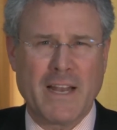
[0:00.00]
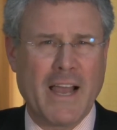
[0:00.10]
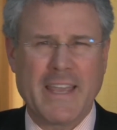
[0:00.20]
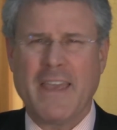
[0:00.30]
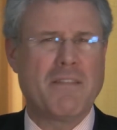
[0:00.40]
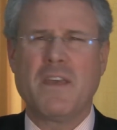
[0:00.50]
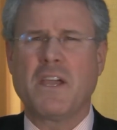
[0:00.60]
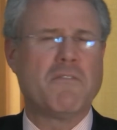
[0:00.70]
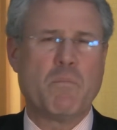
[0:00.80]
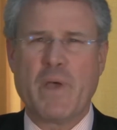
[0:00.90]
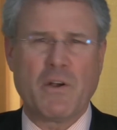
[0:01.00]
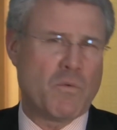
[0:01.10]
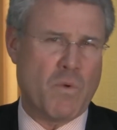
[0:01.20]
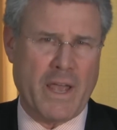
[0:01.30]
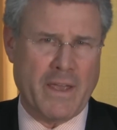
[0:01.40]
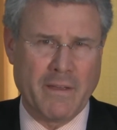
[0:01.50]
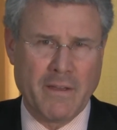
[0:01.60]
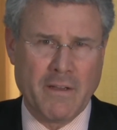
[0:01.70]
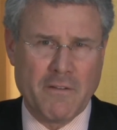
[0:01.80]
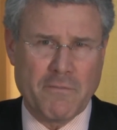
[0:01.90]
And I can't think of a better way
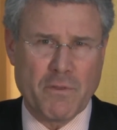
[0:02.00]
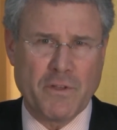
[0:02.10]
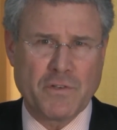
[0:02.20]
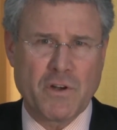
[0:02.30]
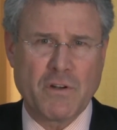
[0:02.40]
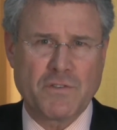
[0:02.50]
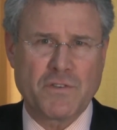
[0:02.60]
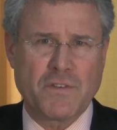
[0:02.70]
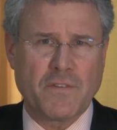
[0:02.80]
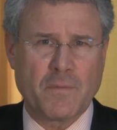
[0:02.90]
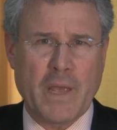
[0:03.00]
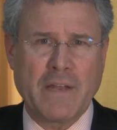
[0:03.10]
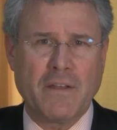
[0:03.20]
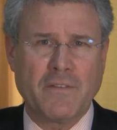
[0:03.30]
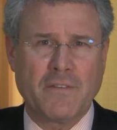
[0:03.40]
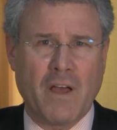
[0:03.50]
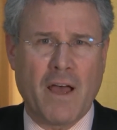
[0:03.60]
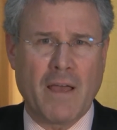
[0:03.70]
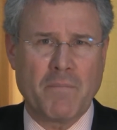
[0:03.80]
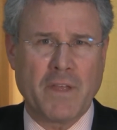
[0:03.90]
for the church to spend its
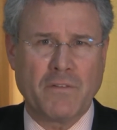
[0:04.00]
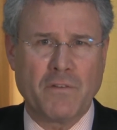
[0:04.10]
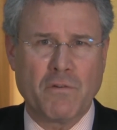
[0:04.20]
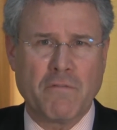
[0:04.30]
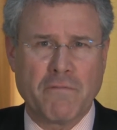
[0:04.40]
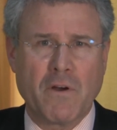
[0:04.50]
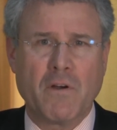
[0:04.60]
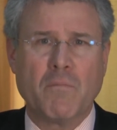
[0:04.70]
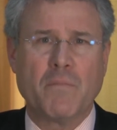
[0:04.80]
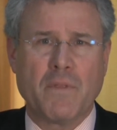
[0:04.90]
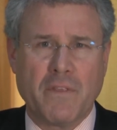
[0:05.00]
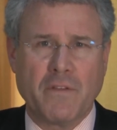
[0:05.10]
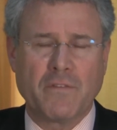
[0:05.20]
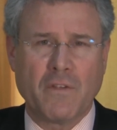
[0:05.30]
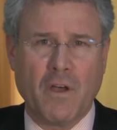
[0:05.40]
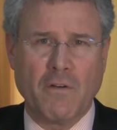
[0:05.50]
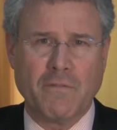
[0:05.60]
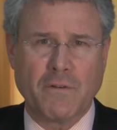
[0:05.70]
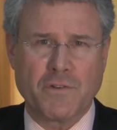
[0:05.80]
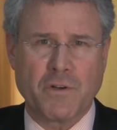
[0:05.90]
time than to affirm this
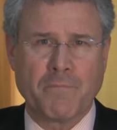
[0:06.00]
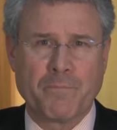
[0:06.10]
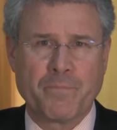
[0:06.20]
overture.